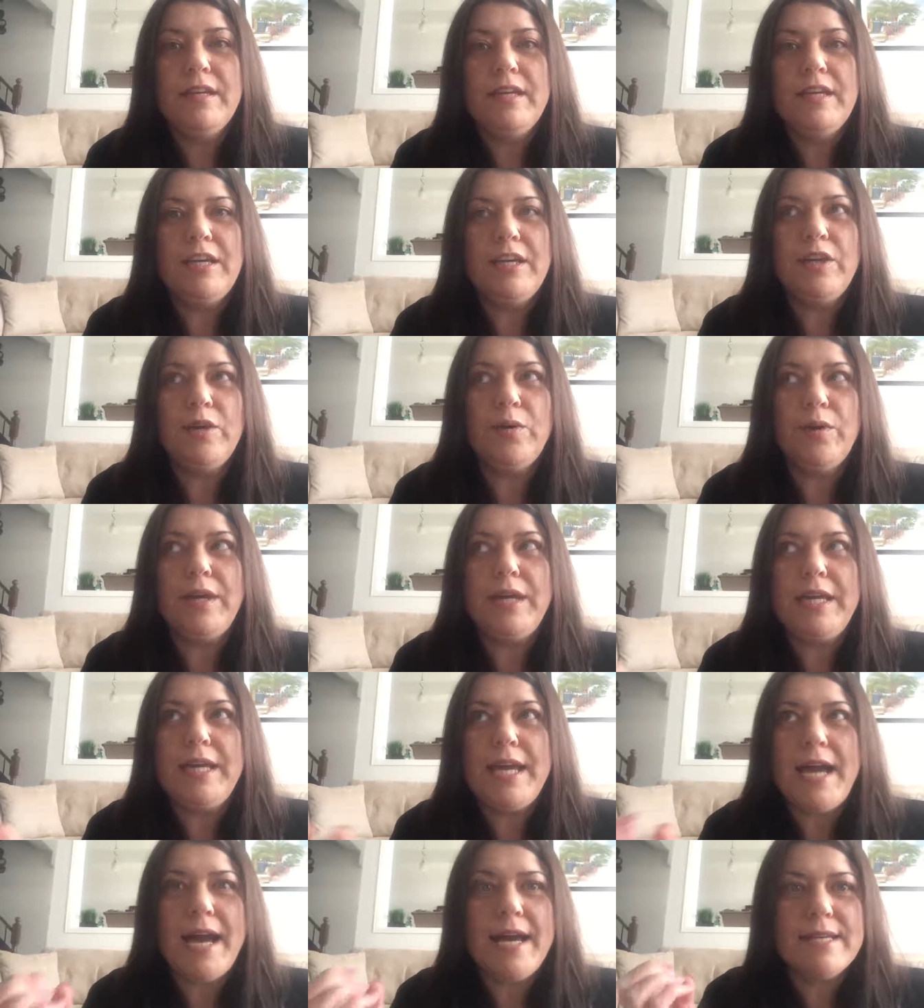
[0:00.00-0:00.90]
you know,
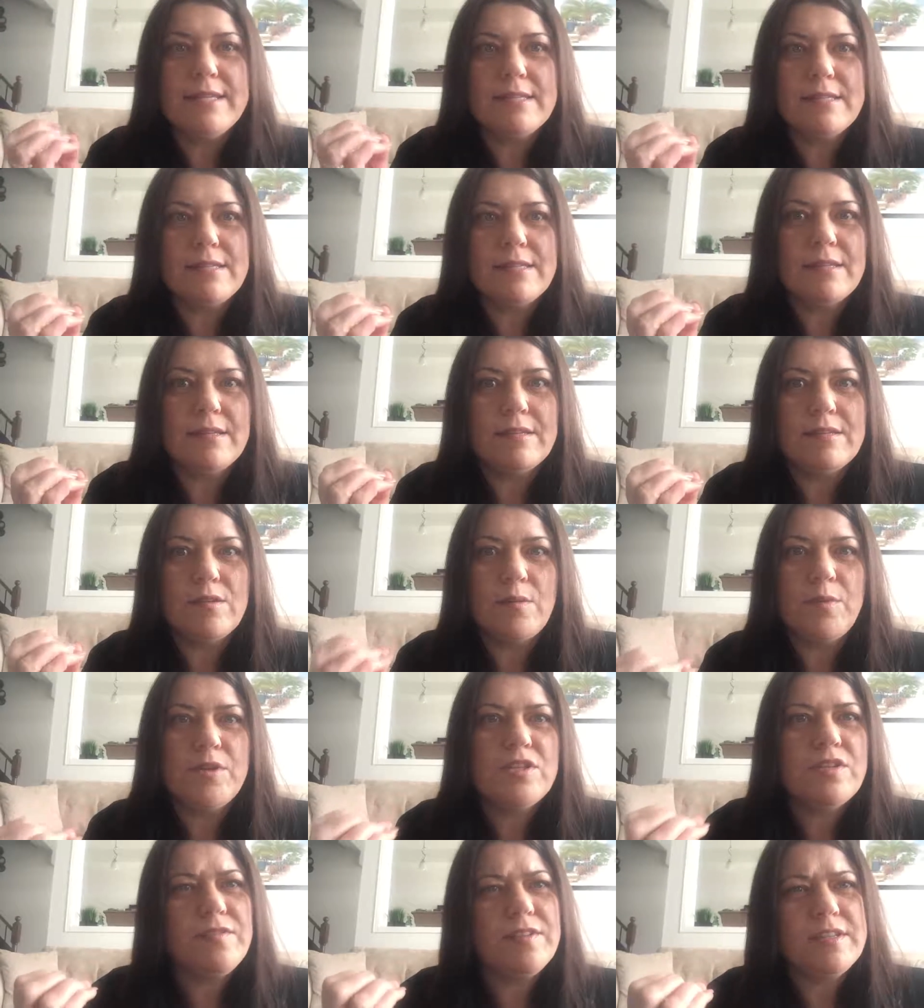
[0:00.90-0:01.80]
he has so
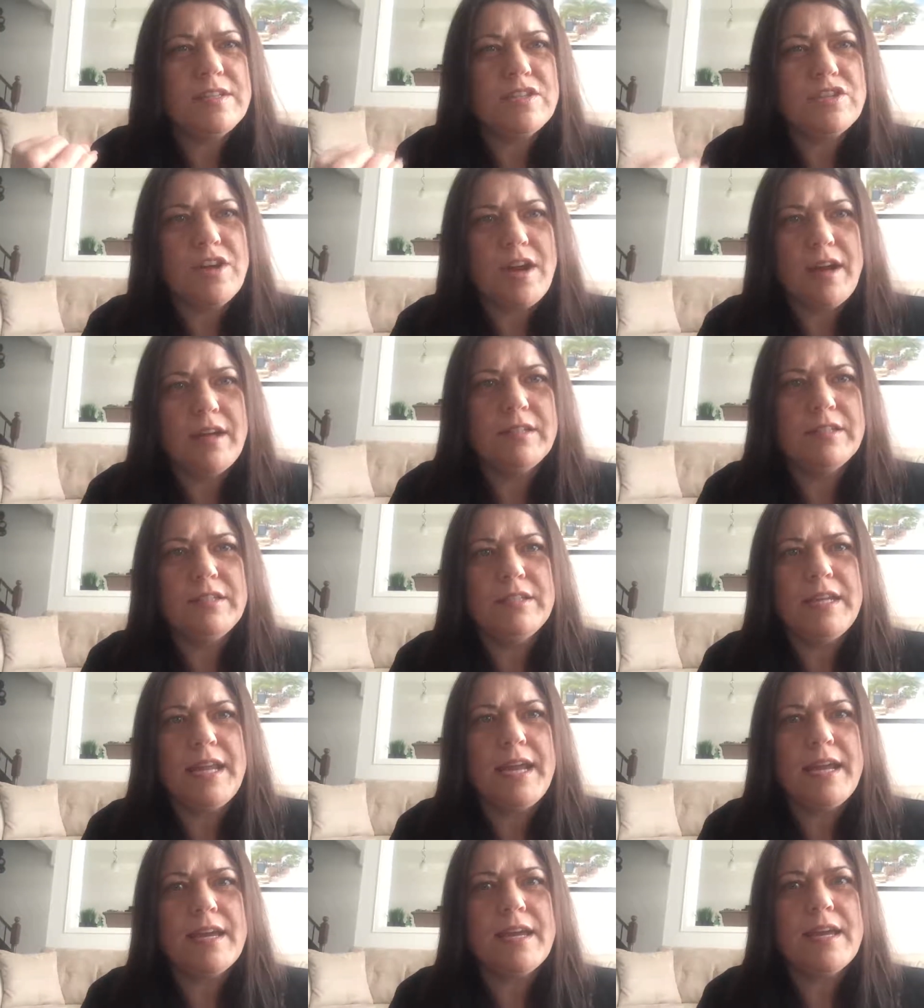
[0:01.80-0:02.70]
much of his childhood
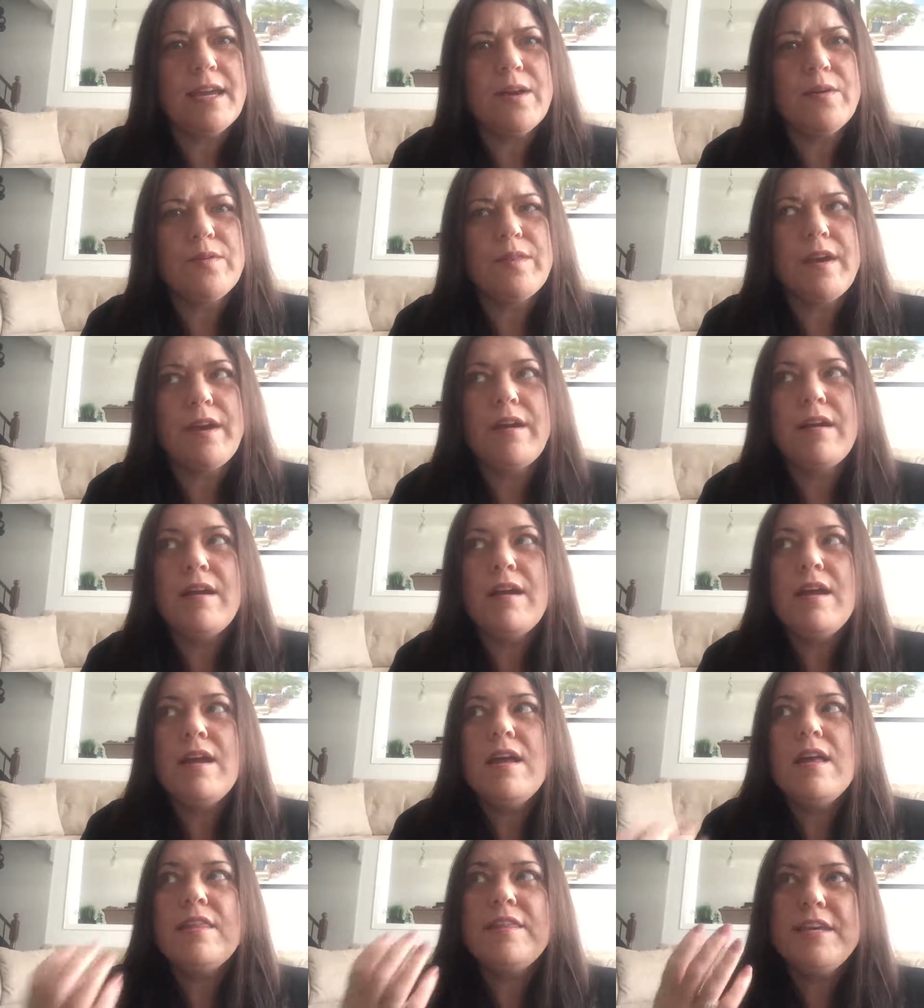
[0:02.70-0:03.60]
hanging out there.
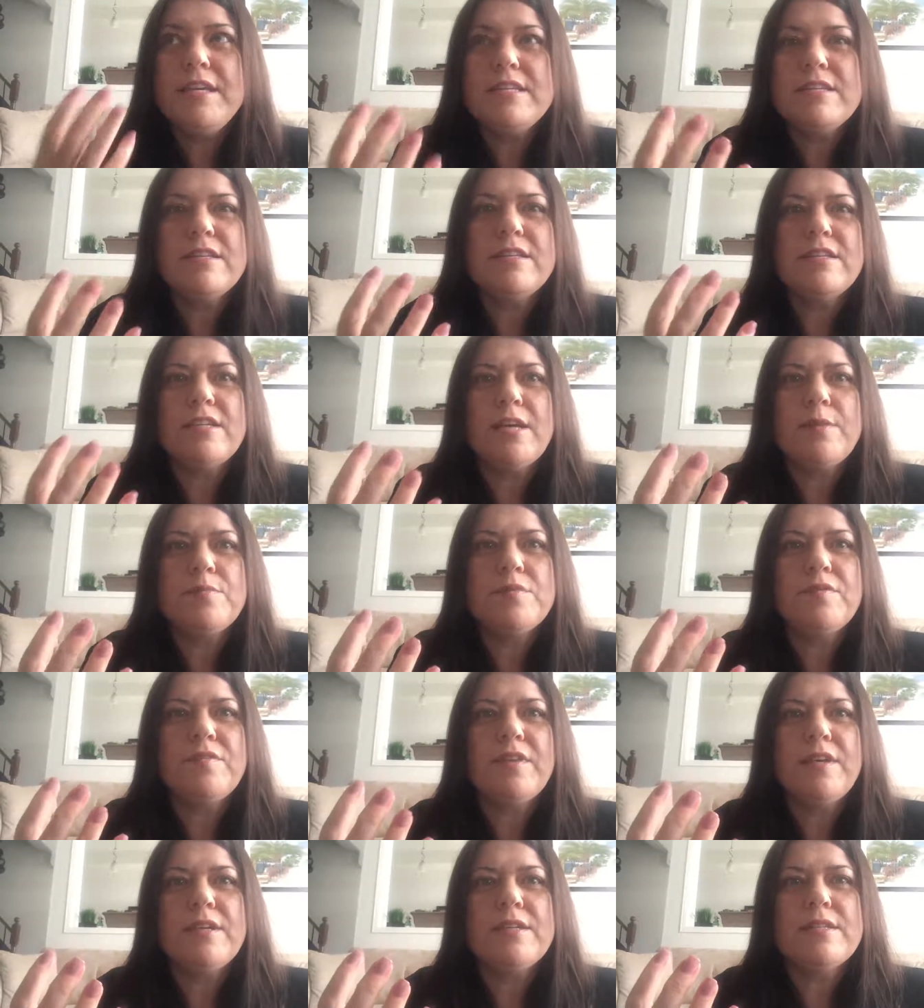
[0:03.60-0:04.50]
These are the types of
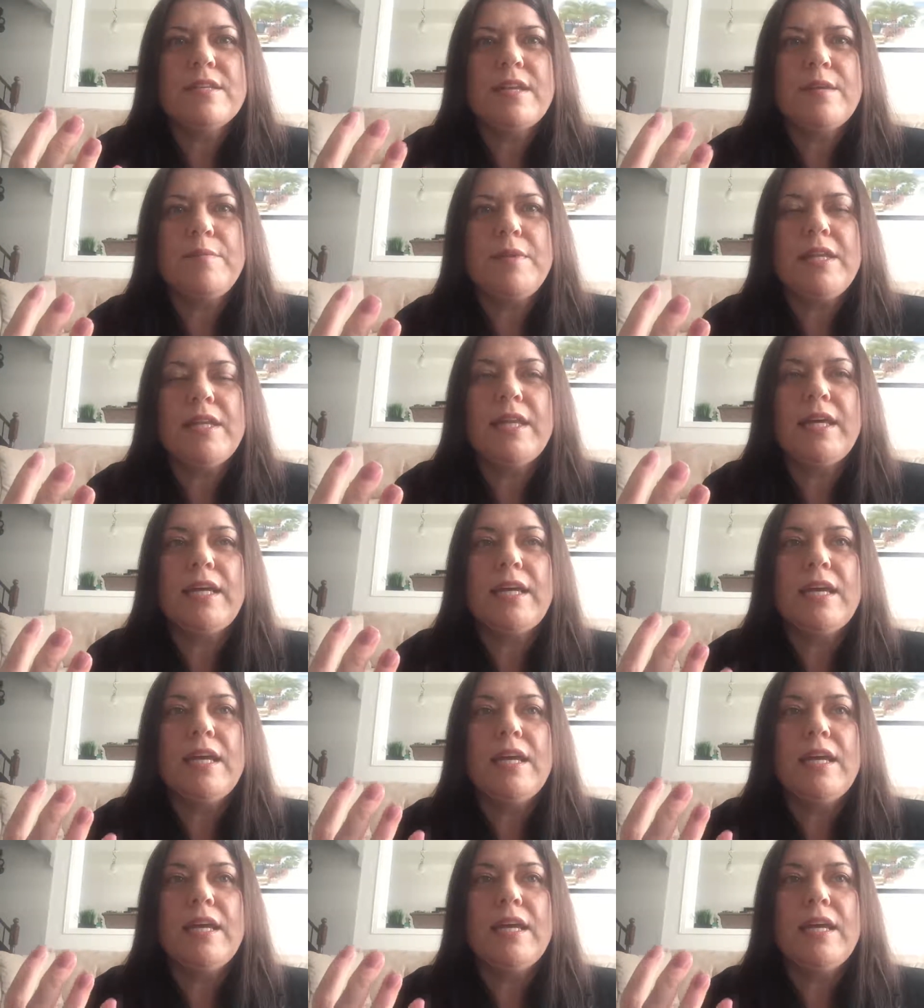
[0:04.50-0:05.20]
things that I mean. Like,